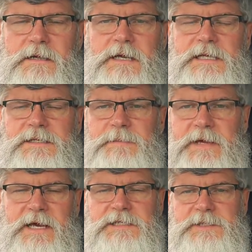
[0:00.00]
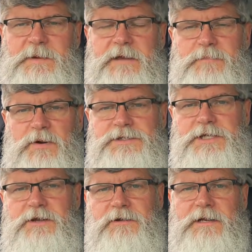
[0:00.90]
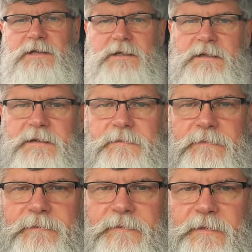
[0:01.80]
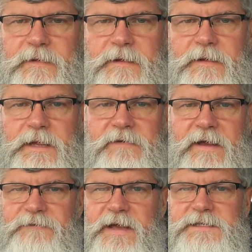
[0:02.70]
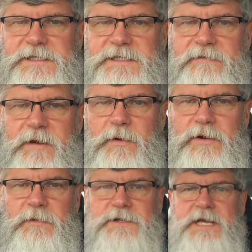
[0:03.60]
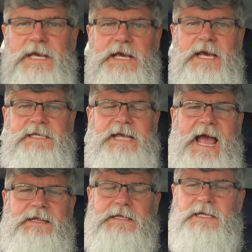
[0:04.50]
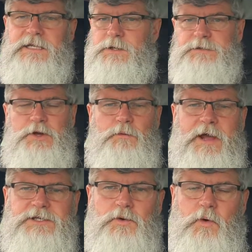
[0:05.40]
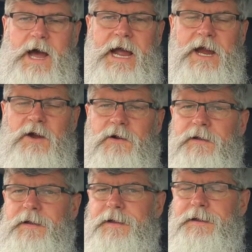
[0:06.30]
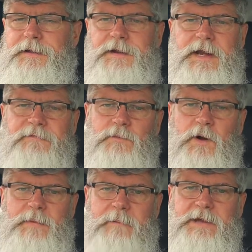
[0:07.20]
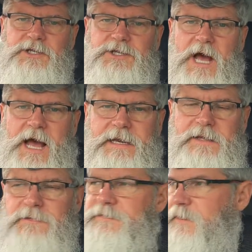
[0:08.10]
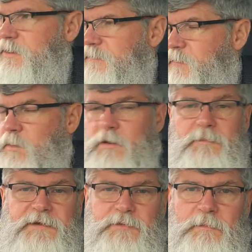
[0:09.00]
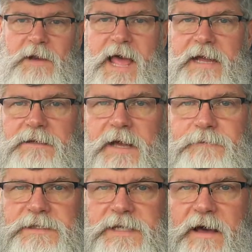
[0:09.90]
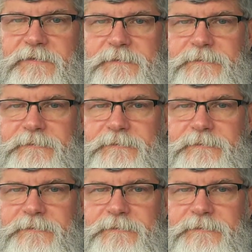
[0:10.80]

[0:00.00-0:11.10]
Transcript: Is it because he's being persecuted? Never had fences, never had burglar bars. Exactly. There was no razor wire. You didn't have to worry about being shot. It was a very different world. But if you were black, life was tough.